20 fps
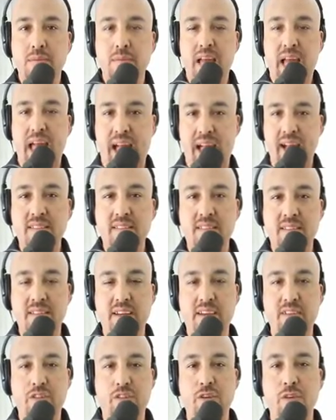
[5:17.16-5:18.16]

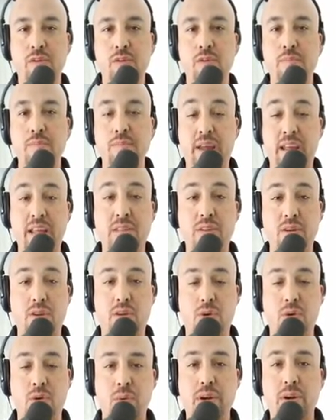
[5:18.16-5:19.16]
athletes who made their
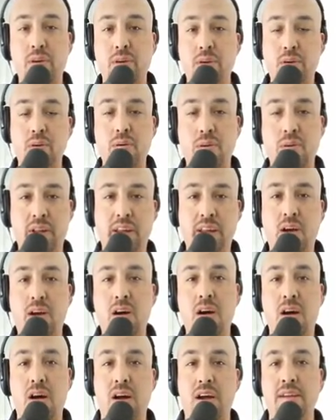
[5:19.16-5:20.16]
career early
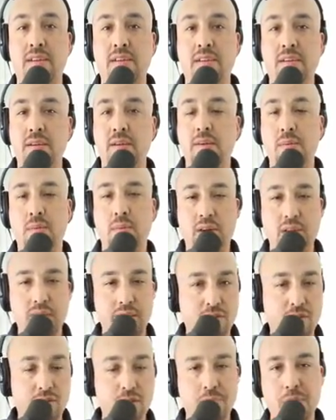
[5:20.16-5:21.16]
on, won a
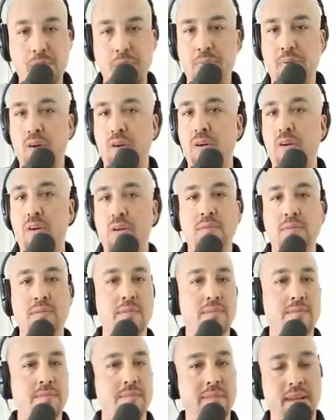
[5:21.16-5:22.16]
Super Bowl,
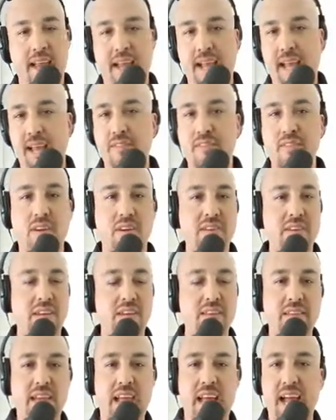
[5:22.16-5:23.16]
has all
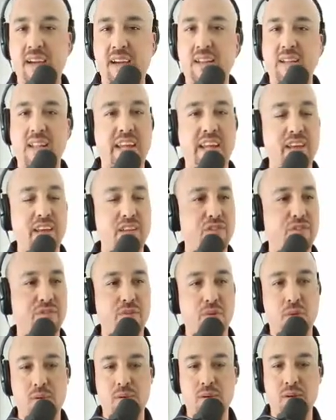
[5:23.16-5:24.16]
these accolades
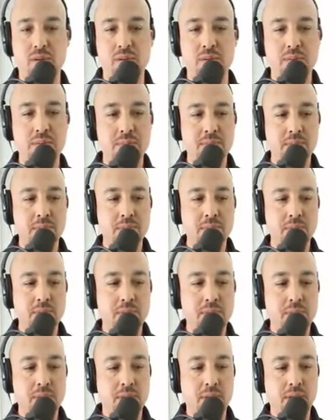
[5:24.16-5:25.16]
for
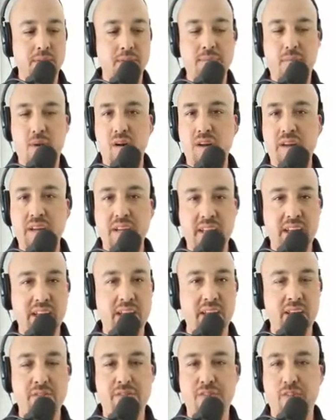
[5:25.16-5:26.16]

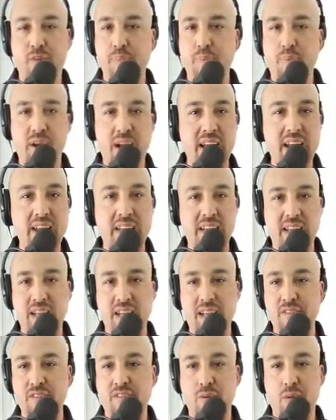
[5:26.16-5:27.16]
marketing, for
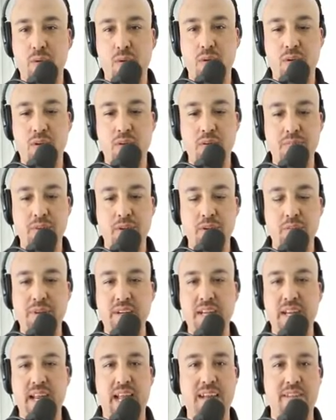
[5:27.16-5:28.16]
branding, for
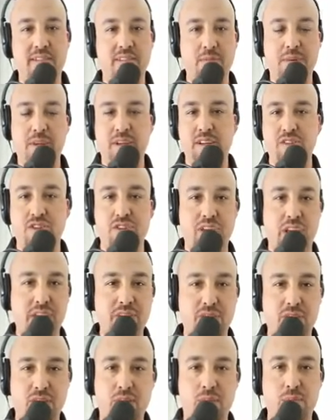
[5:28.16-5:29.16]
being asked to be on
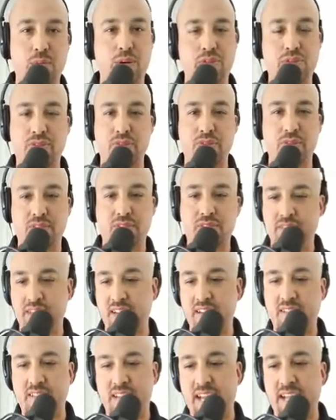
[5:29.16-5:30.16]
shaver commercials and
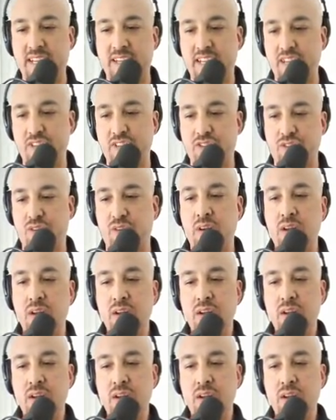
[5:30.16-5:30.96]
things of that nature.